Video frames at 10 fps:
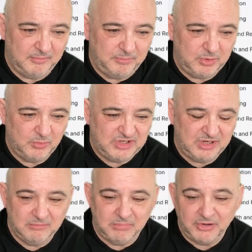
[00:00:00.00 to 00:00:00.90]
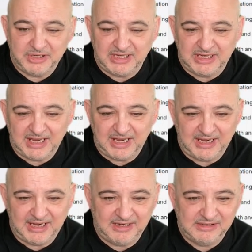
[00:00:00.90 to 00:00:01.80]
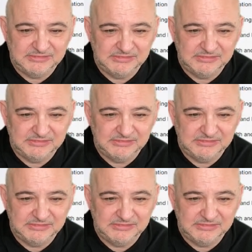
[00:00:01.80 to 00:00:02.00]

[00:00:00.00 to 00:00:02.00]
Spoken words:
beauty and body care,